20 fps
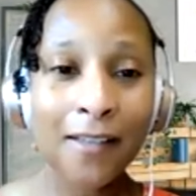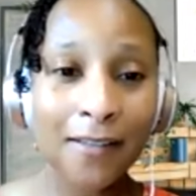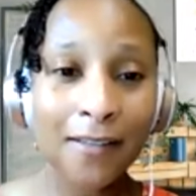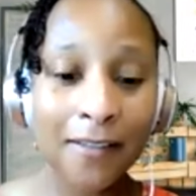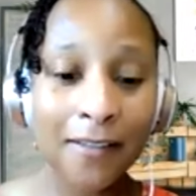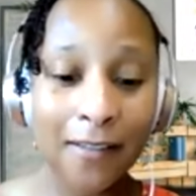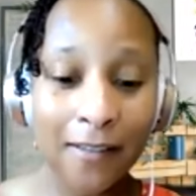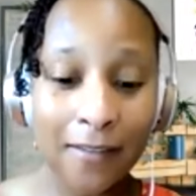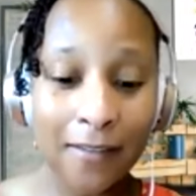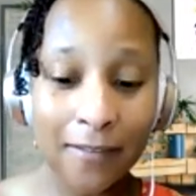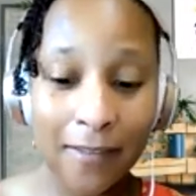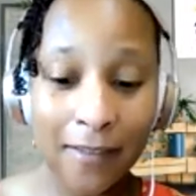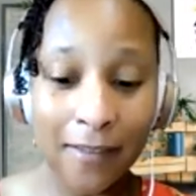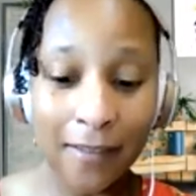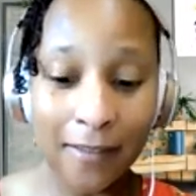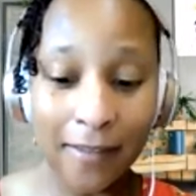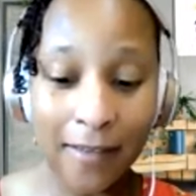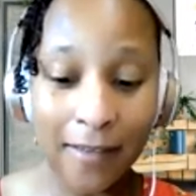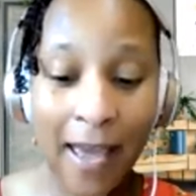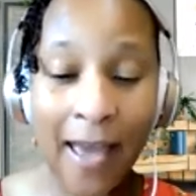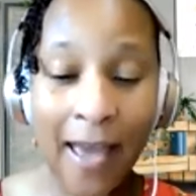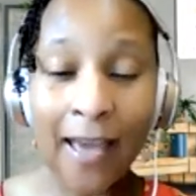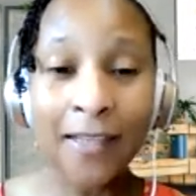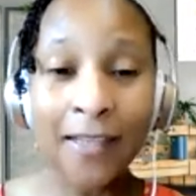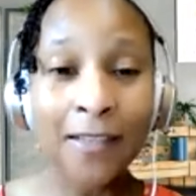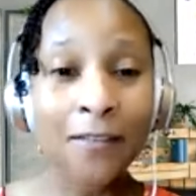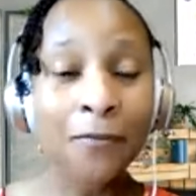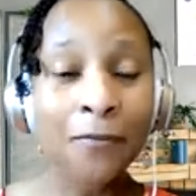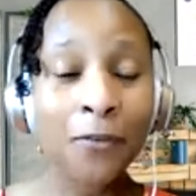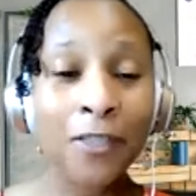uh,
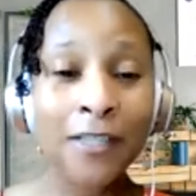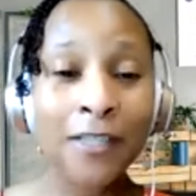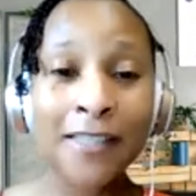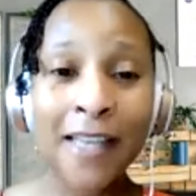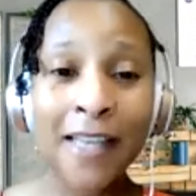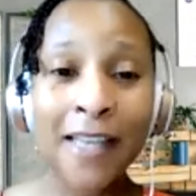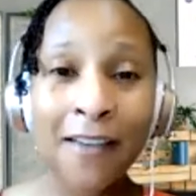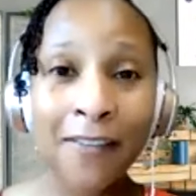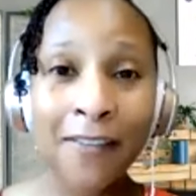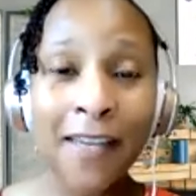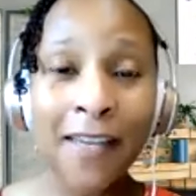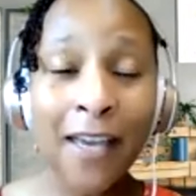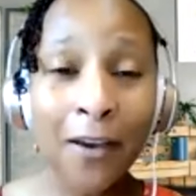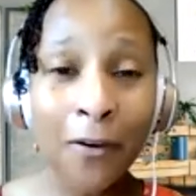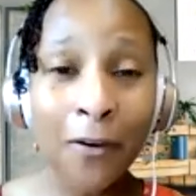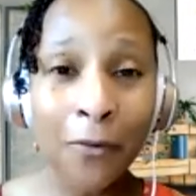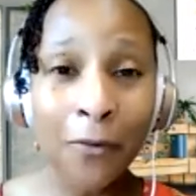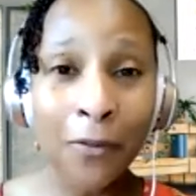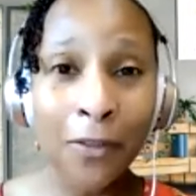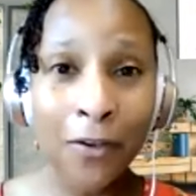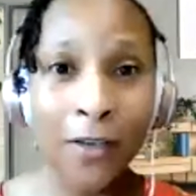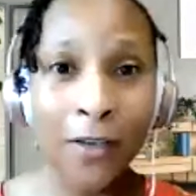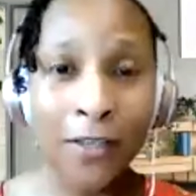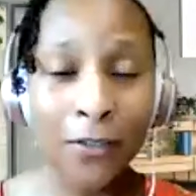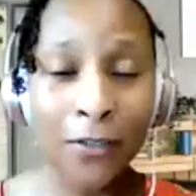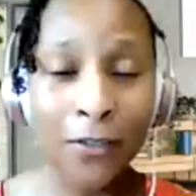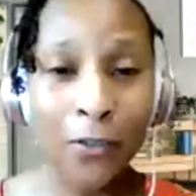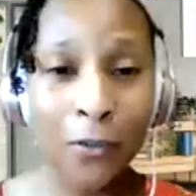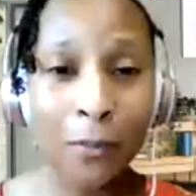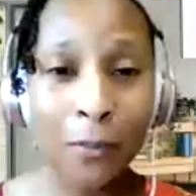active or savvy healthcare
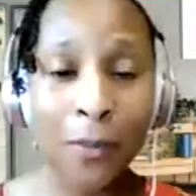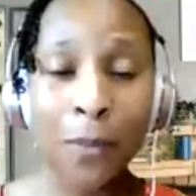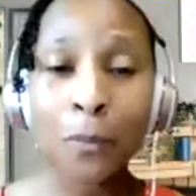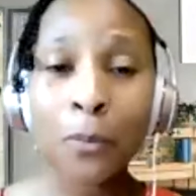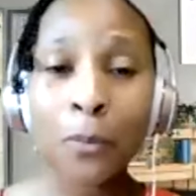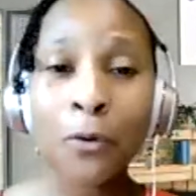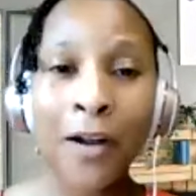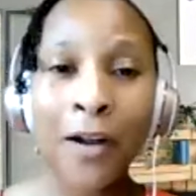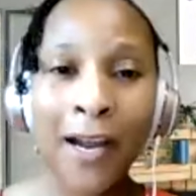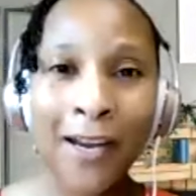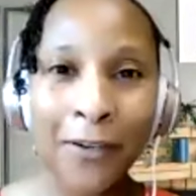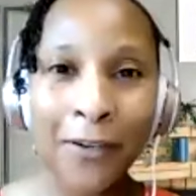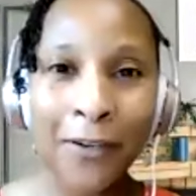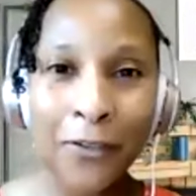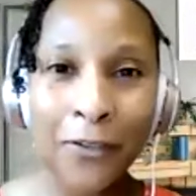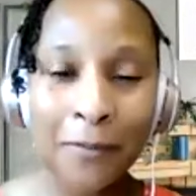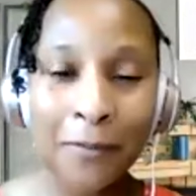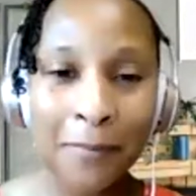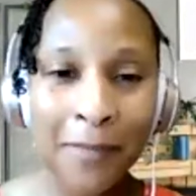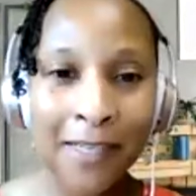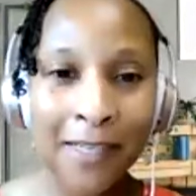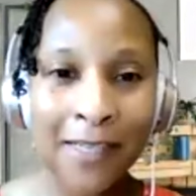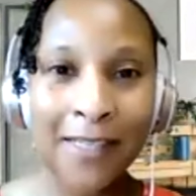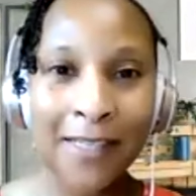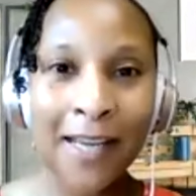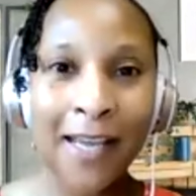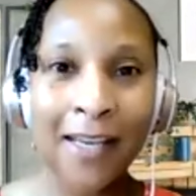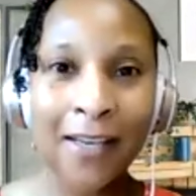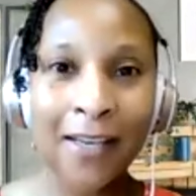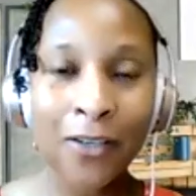consumer prior to being
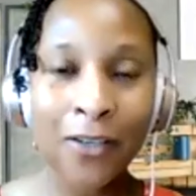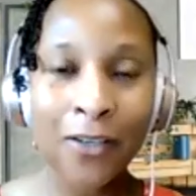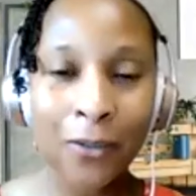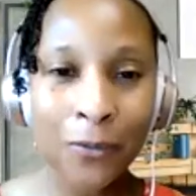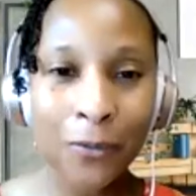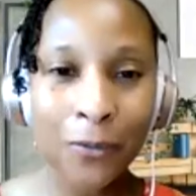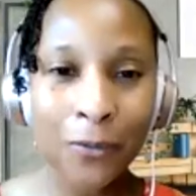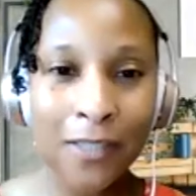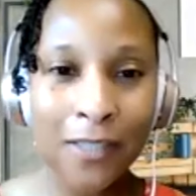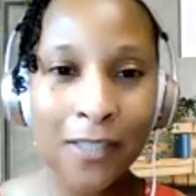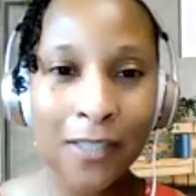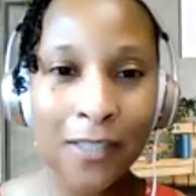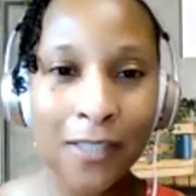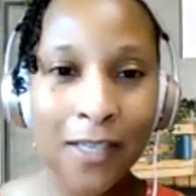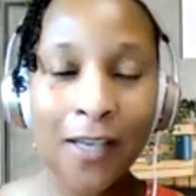diagnosed.